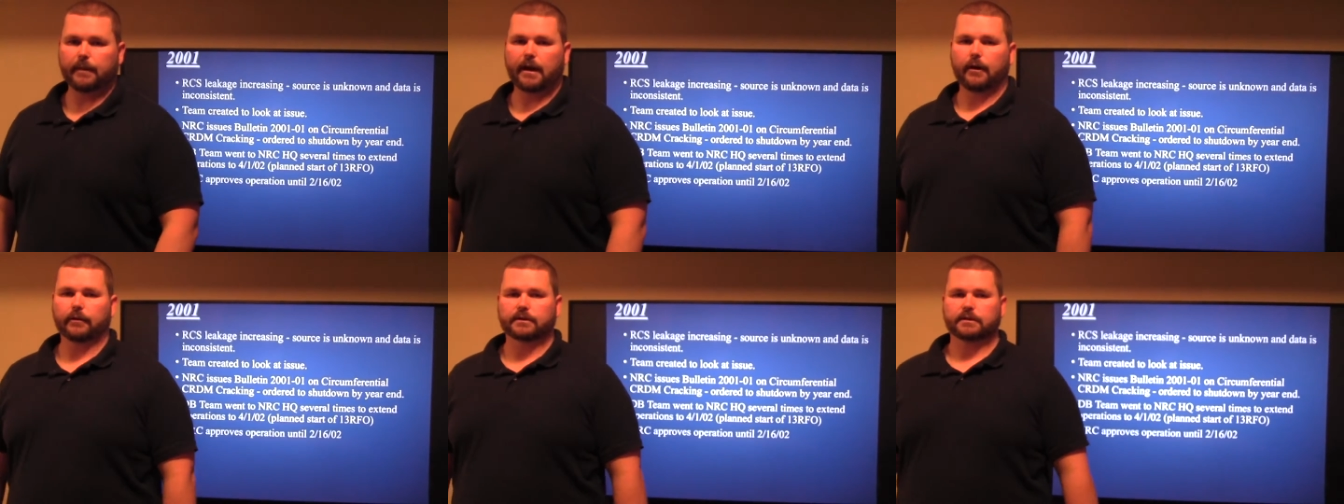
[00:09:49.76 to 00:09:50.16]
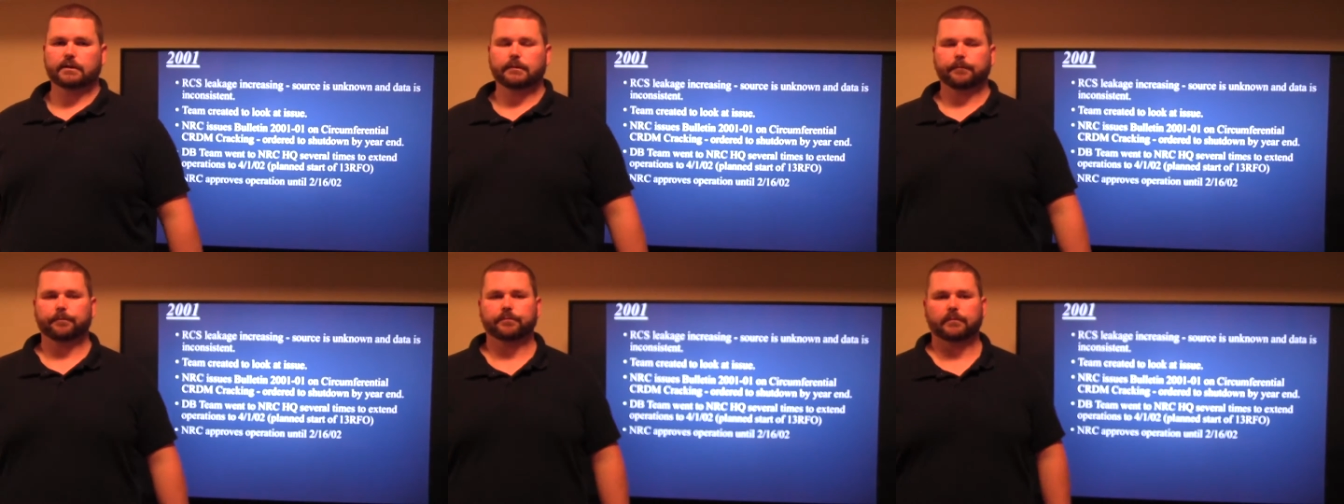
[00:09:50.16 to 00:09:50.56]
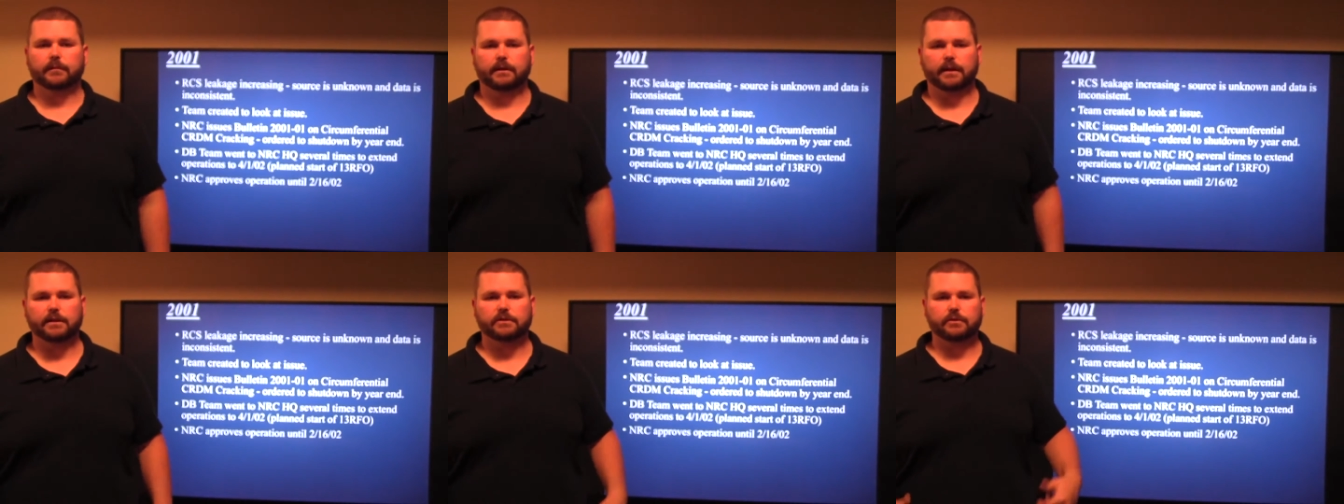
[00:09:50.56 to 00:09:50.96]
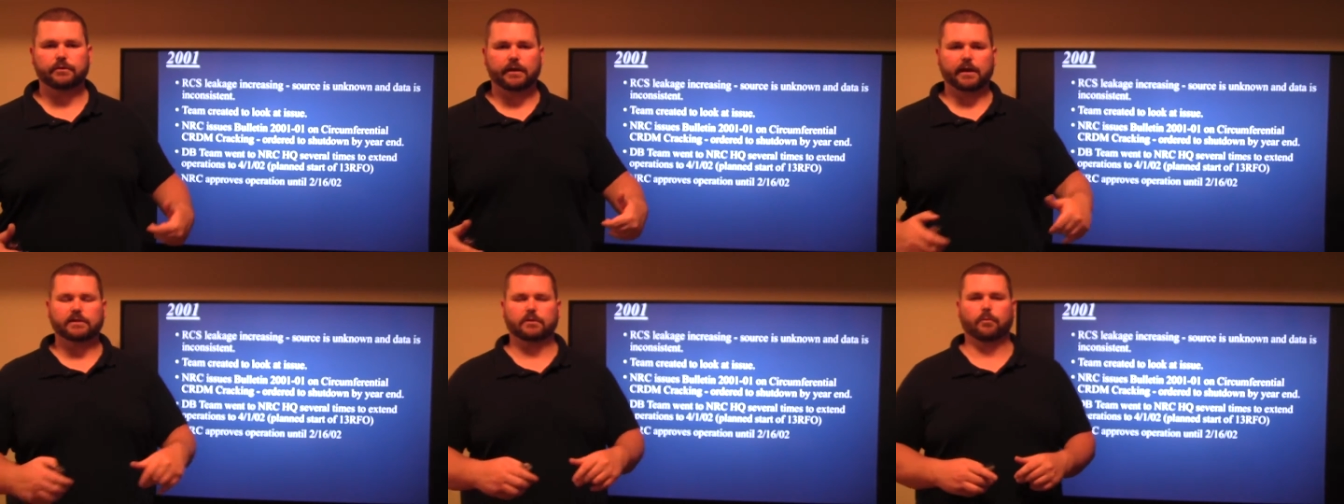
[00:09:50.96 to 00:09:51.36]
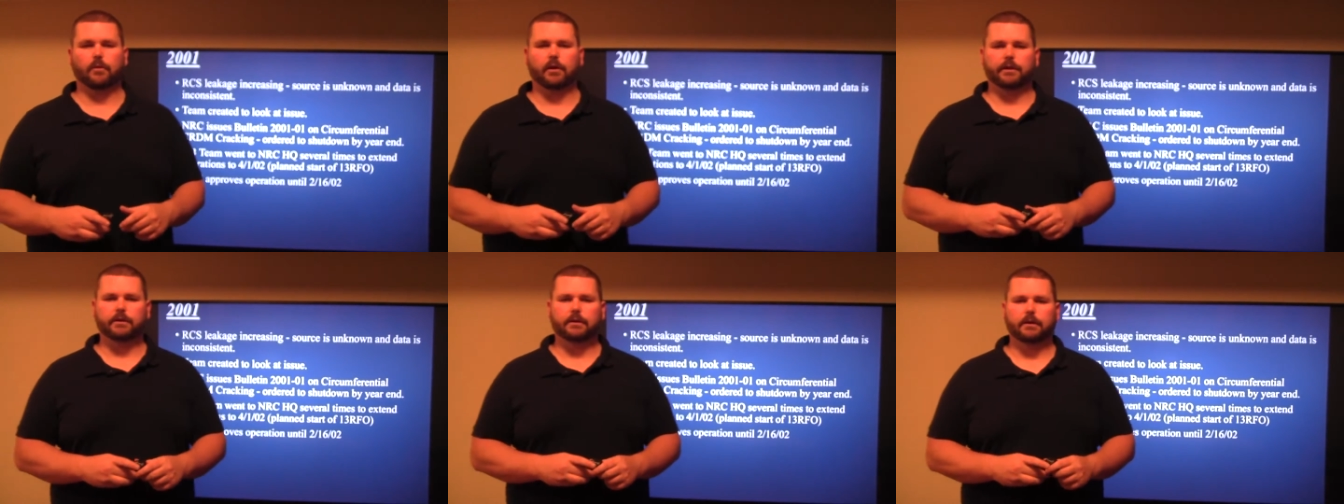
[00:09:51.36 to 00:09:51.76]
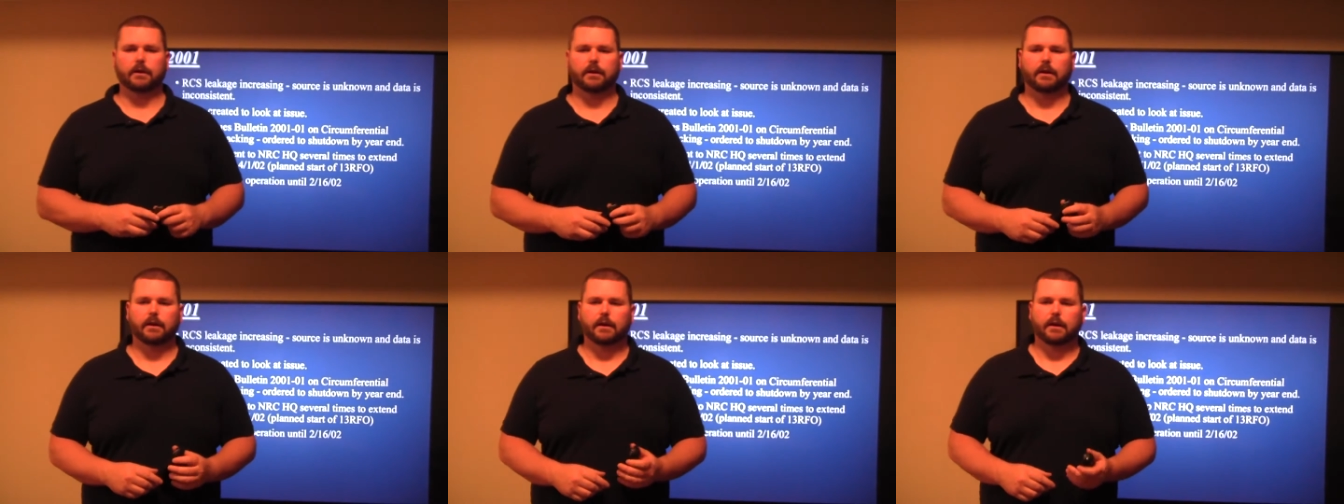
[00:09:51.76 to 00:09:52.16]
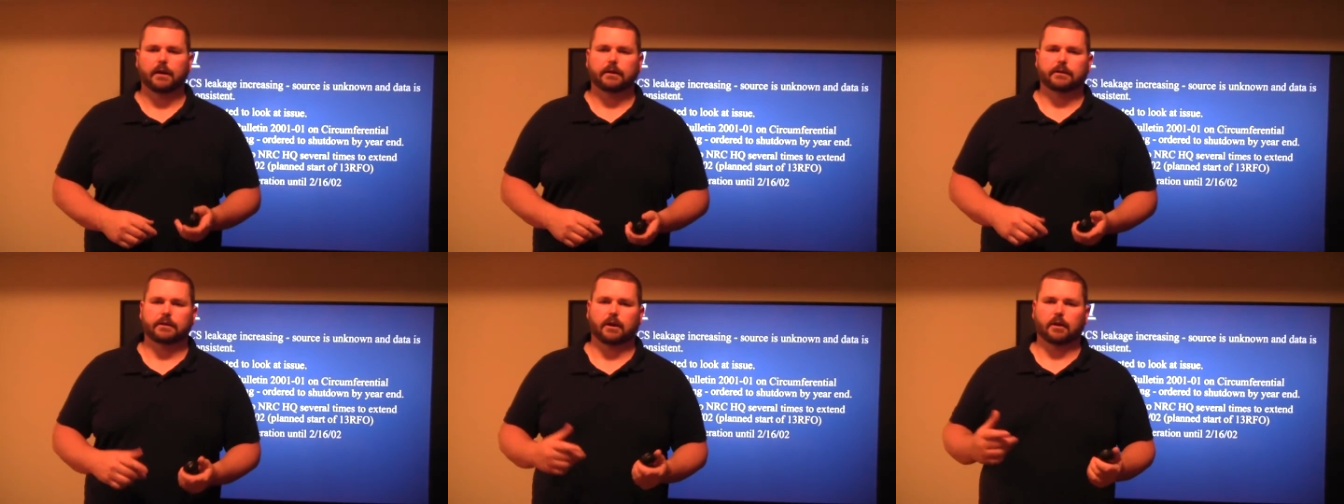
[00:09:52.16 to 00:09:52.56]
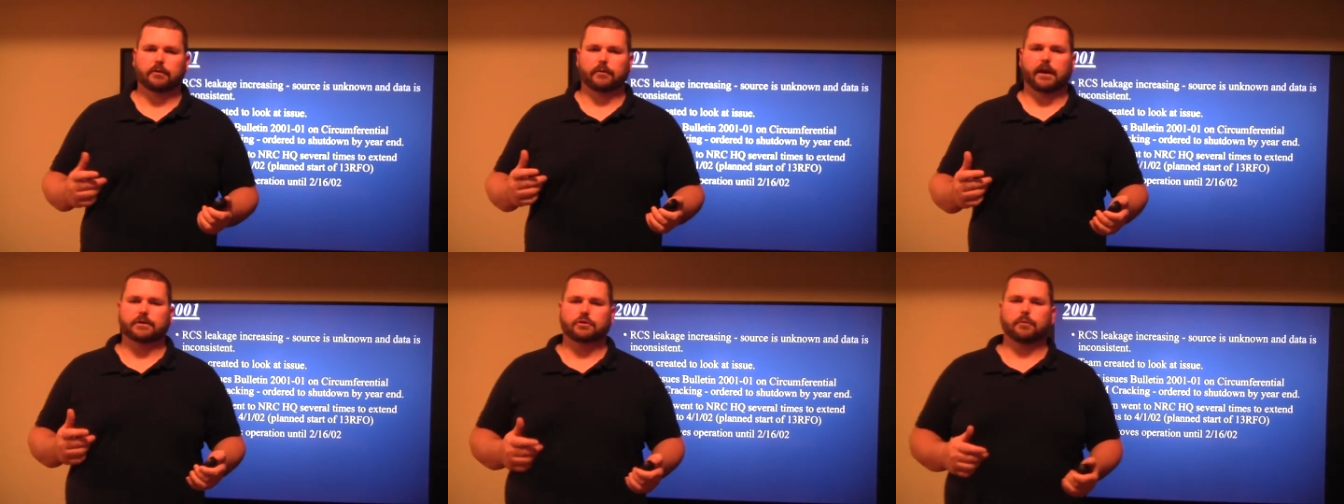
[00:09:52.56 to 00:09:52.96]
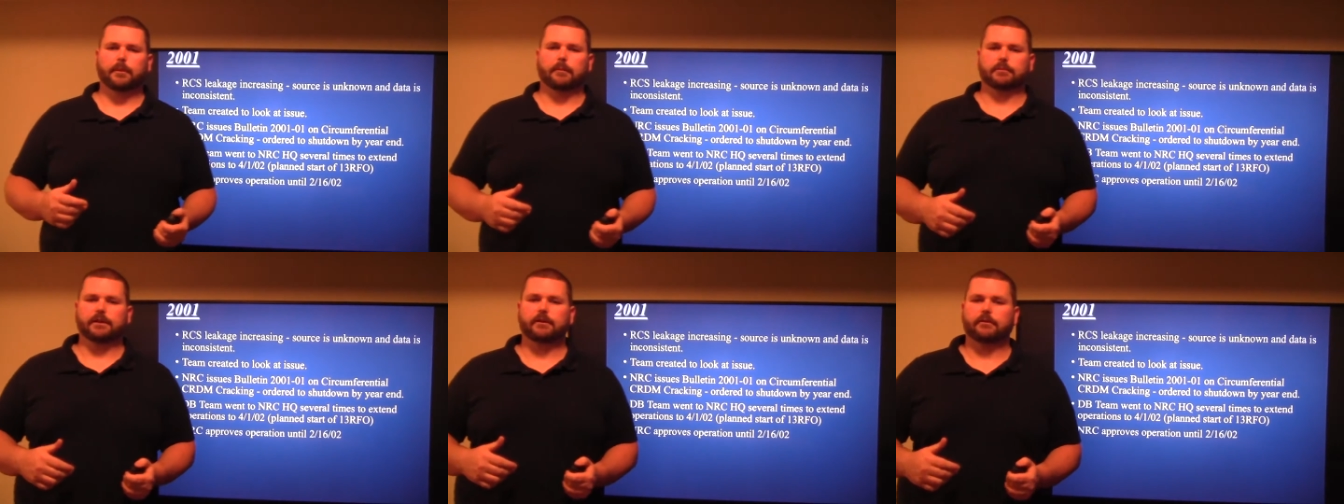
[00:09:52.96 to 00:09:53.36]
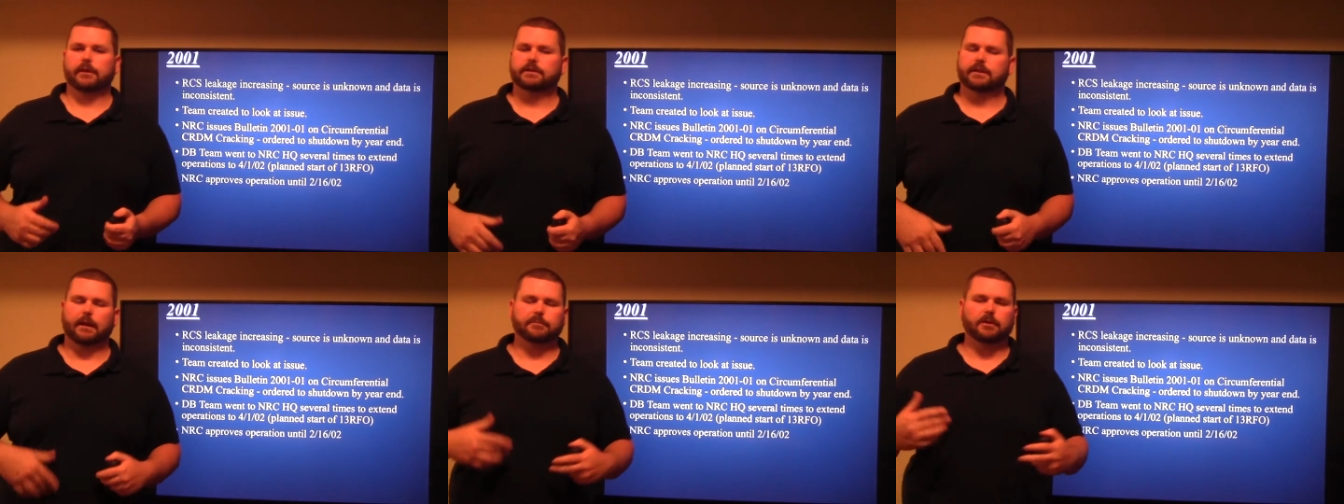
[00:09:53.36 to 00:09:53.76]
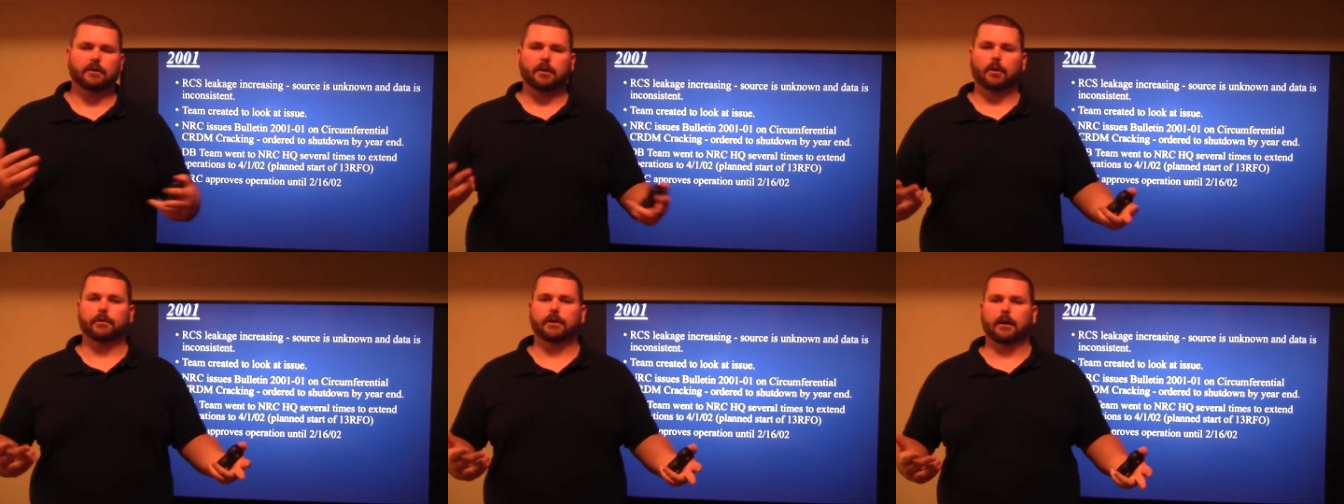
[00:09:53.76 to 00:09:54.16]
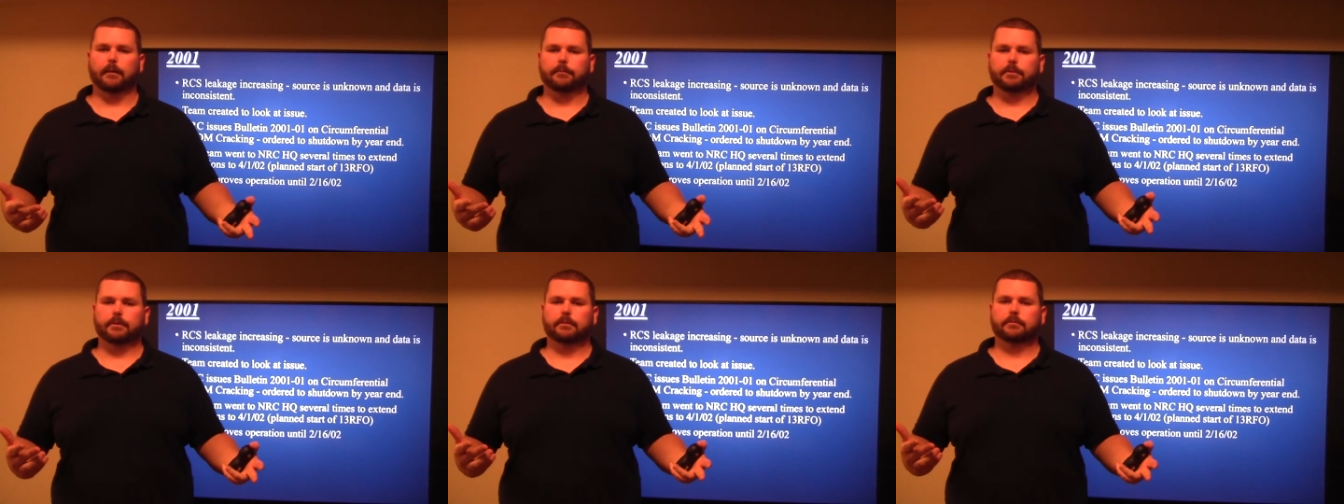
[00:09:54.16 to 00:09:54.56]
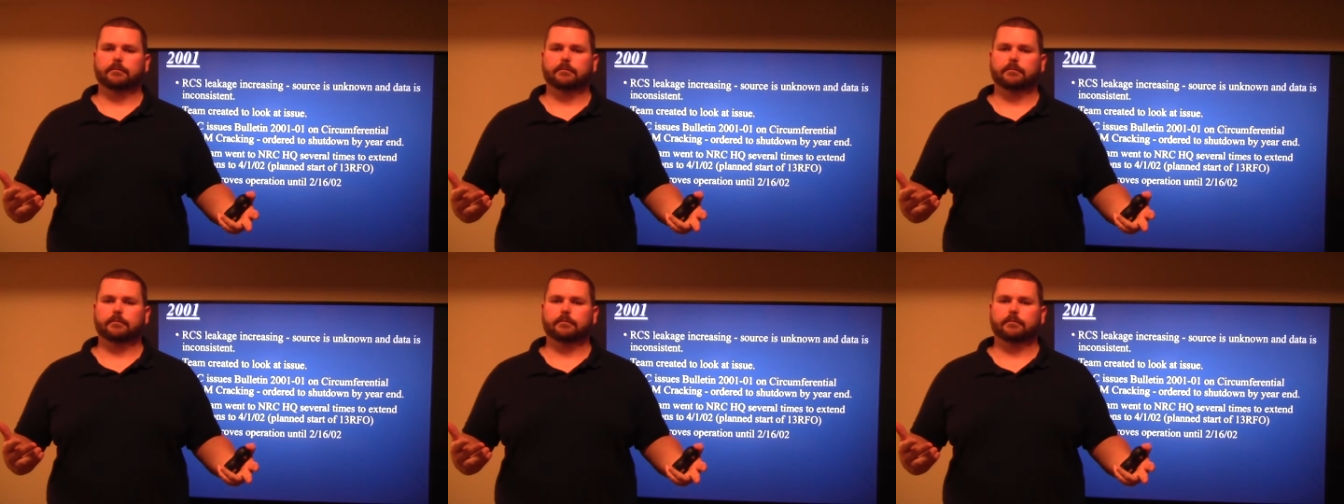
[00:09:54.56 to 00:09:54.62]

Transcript: amount. Then in 2001, the reactor coolant leak rates kept on going up.